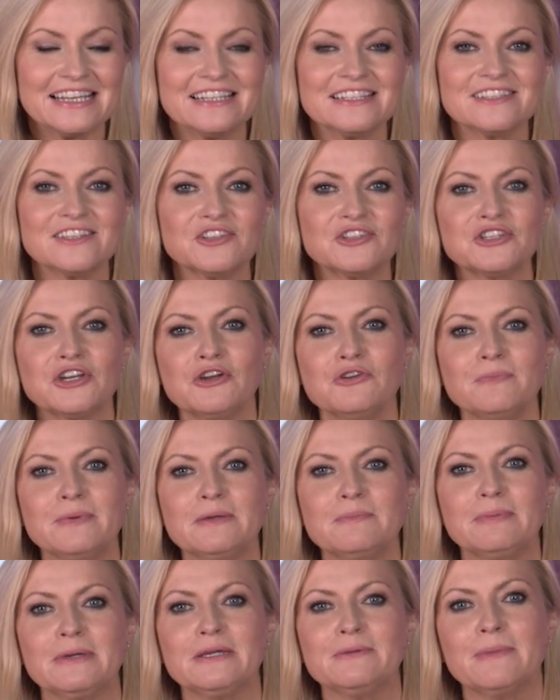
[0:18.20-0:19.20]
is the
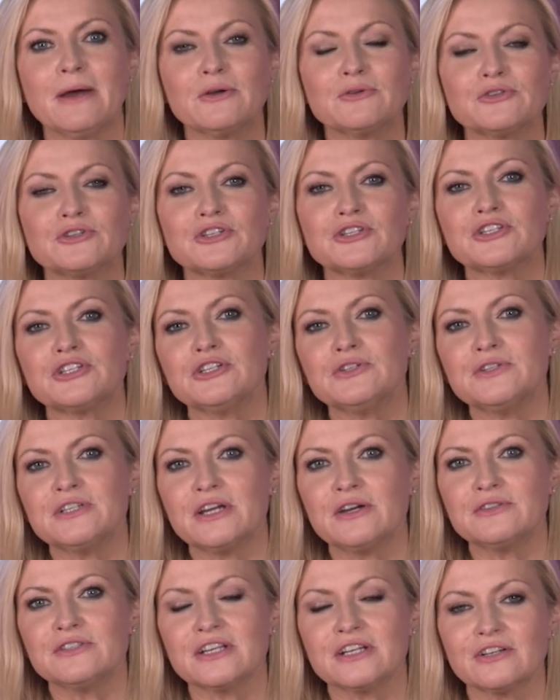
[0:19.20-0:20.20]
JOBY Beamo
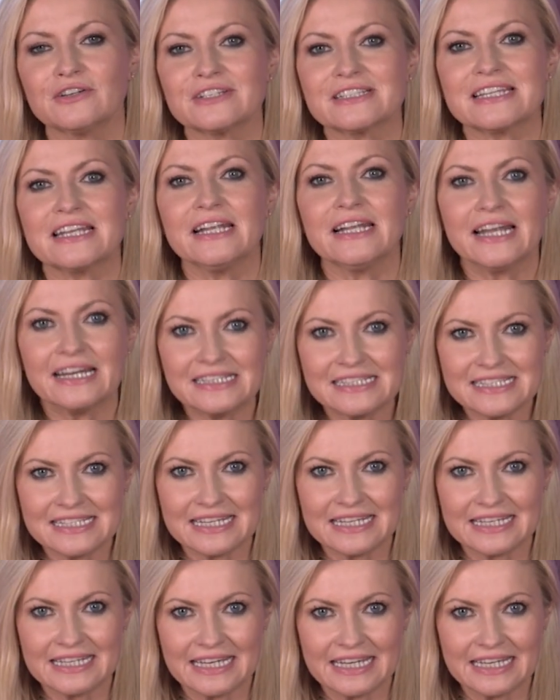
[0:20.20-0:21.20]
Studio Deluxe
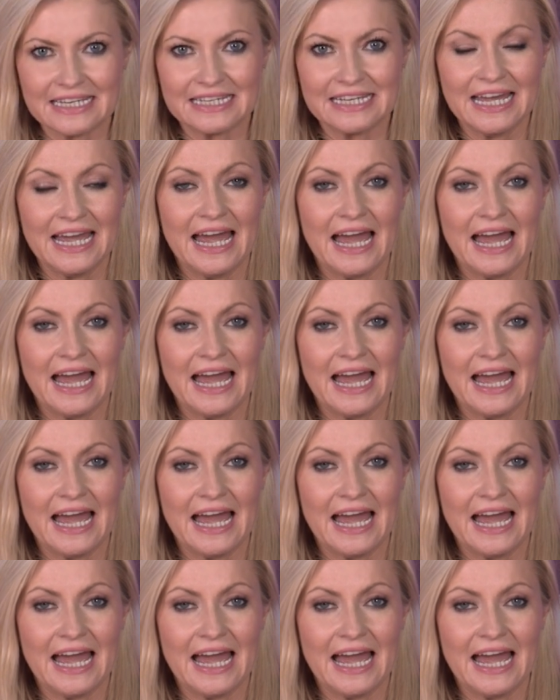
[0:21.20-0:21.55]
Lighting Kit,